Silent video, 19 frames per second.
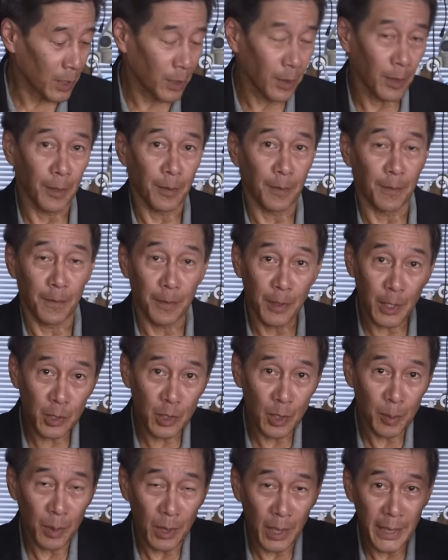the
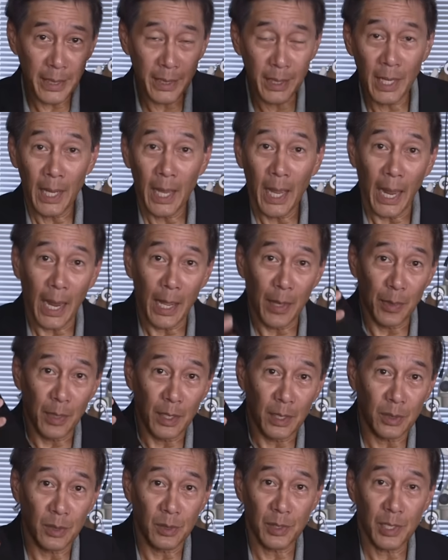Vixen plate and the
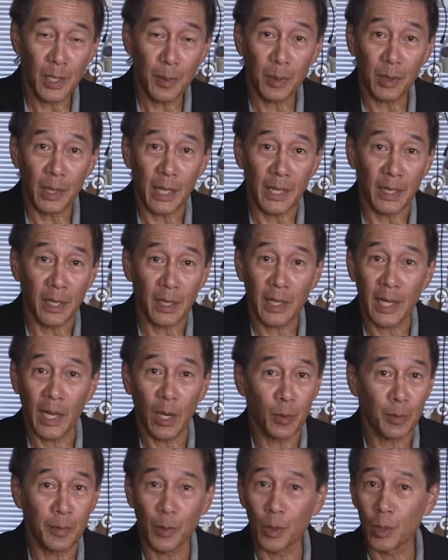D plate
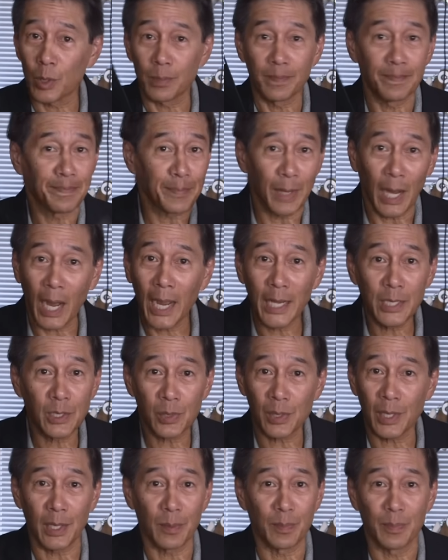account for, I'd
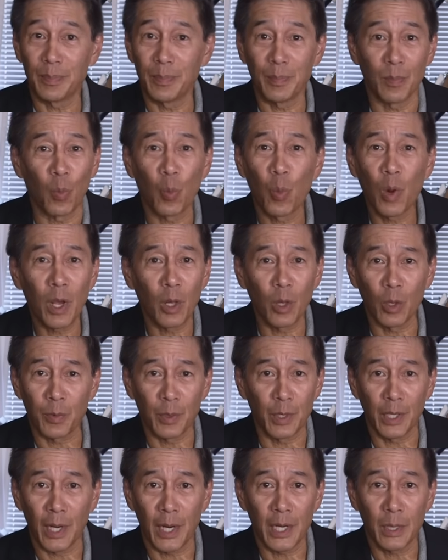say, well over
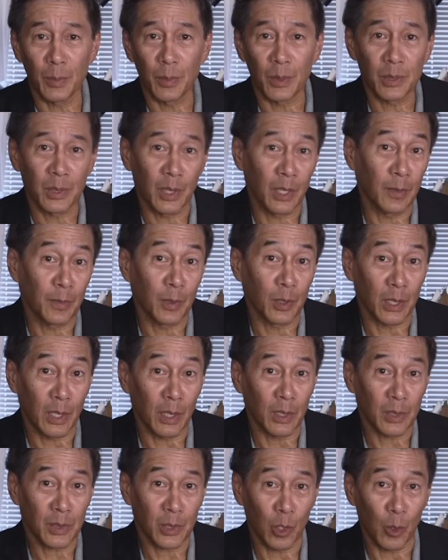90% of your
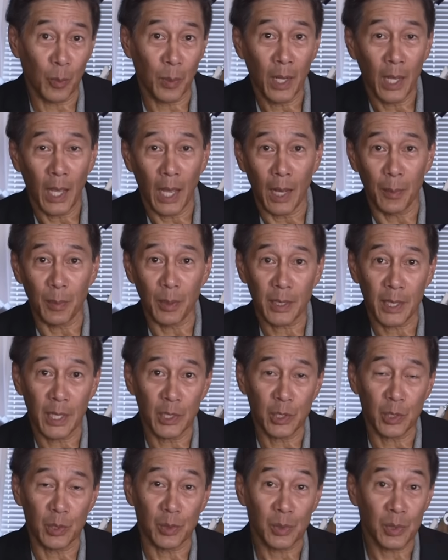telescope
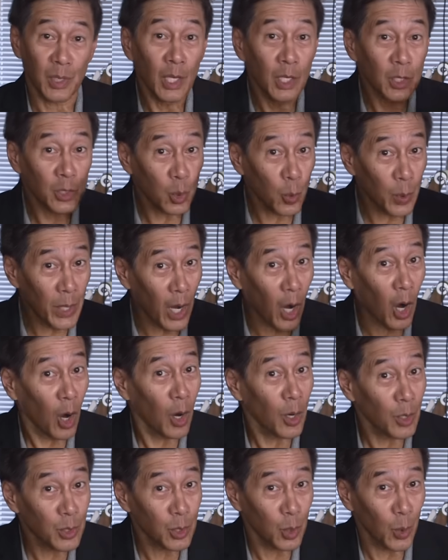applications. So we
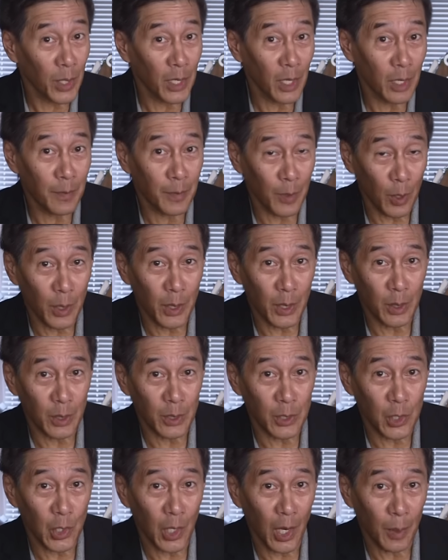are doing a very good
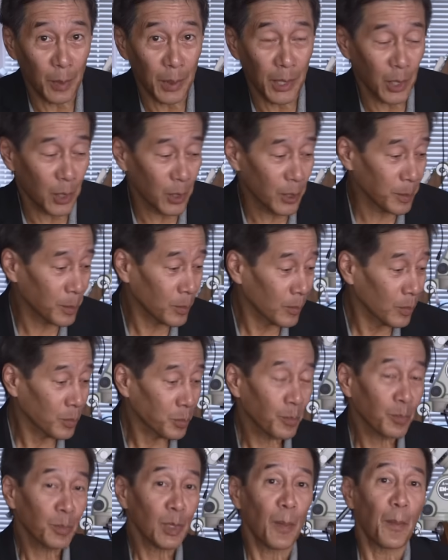job here.
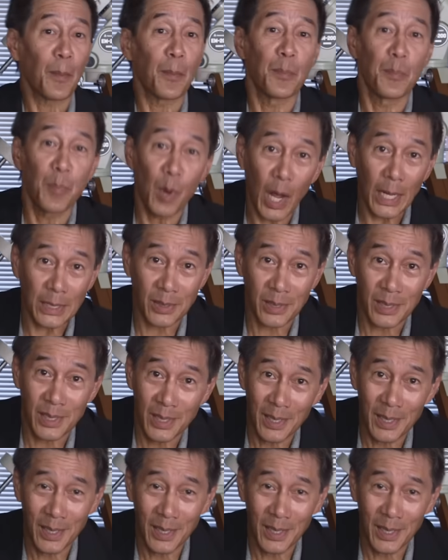But,